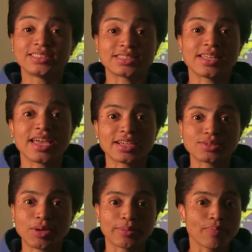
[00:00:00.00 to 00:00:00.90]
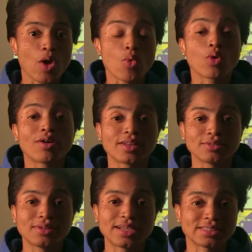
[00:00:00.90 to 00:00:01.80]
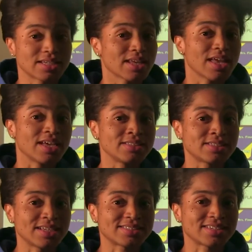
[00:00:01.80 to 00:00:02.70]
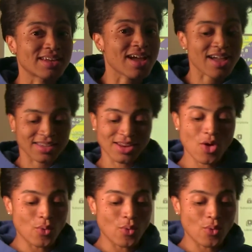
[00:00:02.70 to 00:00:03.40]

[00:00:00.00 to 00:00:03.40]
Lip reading: Today, guess what? We're on a new lesson. It's lesson 9.